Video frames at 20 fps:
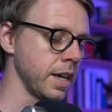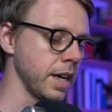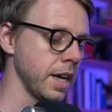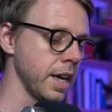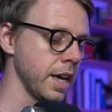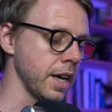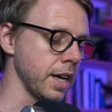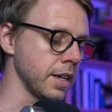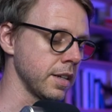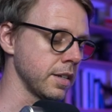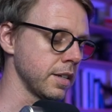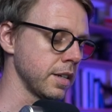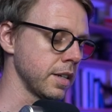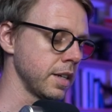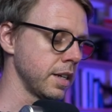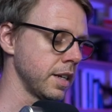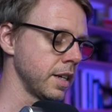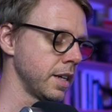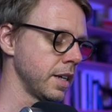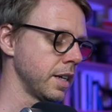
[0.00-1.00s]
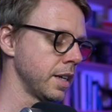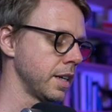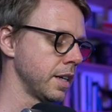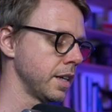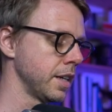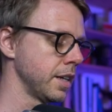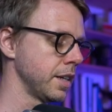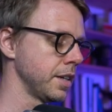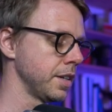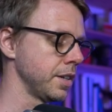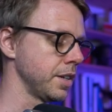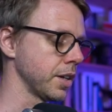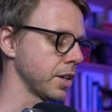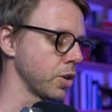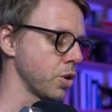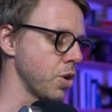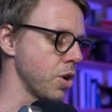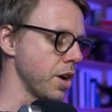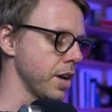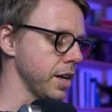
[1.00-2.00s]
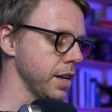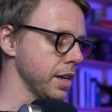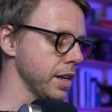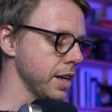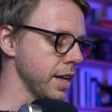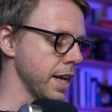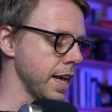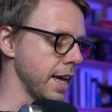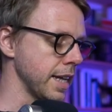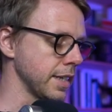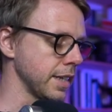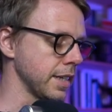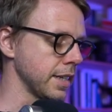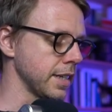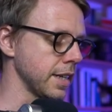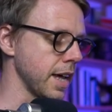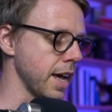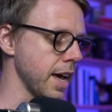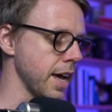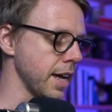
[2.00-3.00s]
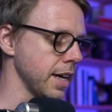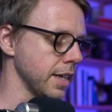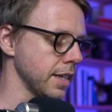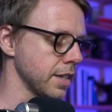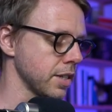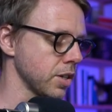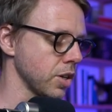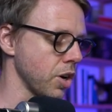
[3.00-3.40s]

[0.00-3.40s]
and the kernel has a size